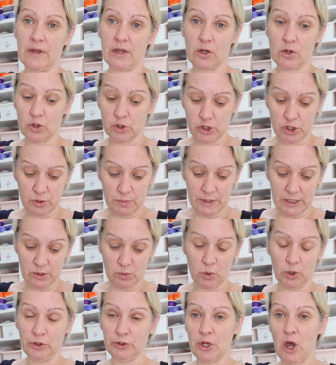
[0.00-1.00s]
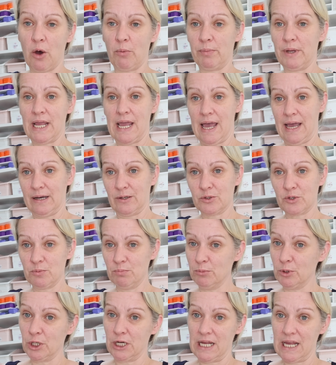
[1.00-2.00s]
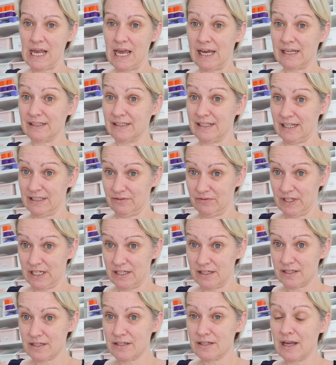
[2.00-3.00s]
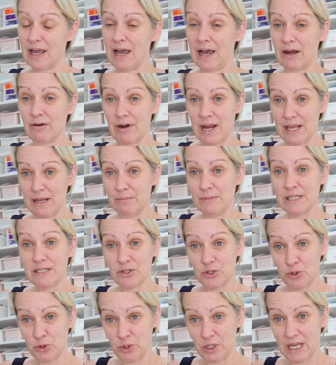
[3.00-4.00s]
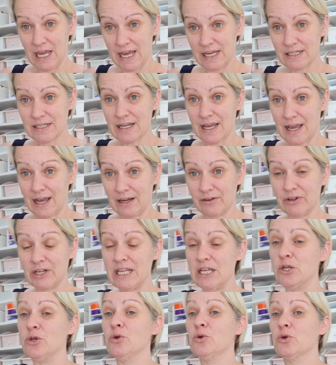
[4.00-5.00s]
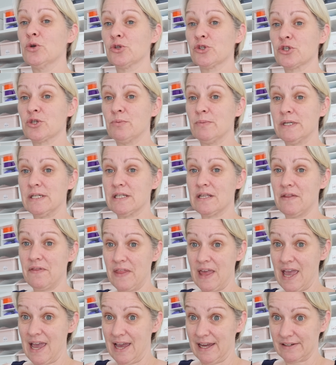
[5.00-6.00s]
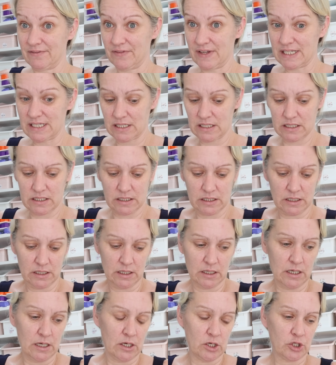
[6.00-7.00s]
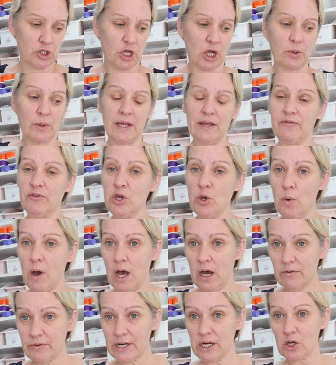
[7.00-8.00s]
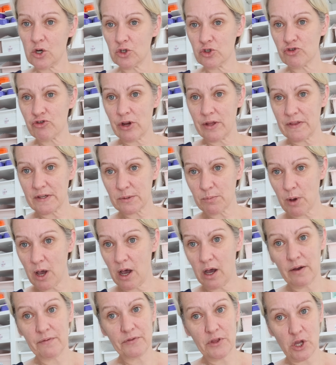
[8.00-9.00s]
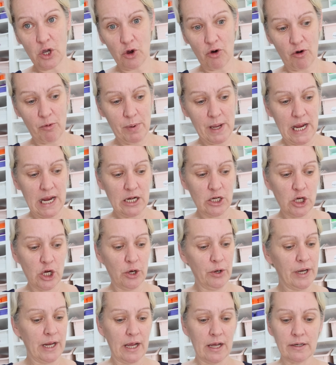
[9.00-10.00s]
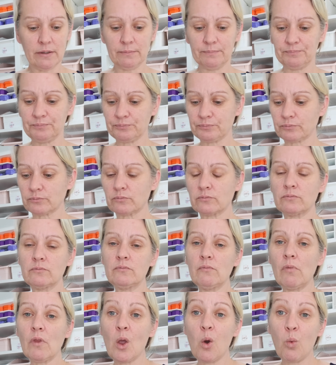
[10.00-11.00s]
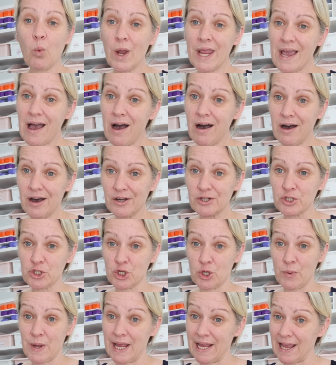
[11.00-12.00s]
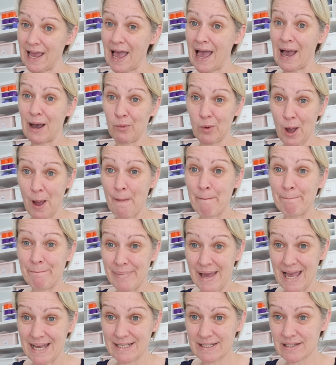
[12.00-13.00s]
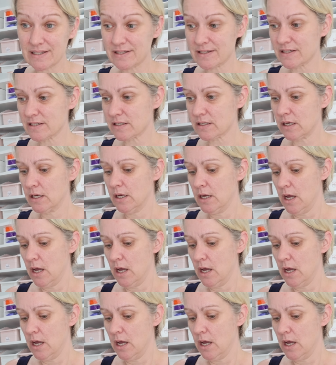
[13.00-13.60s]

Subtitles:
Customers will not be out money and Advent. Our aim is to get our EU customers their Advent. So if you are in a country that's part of the European Union, we are doing our best.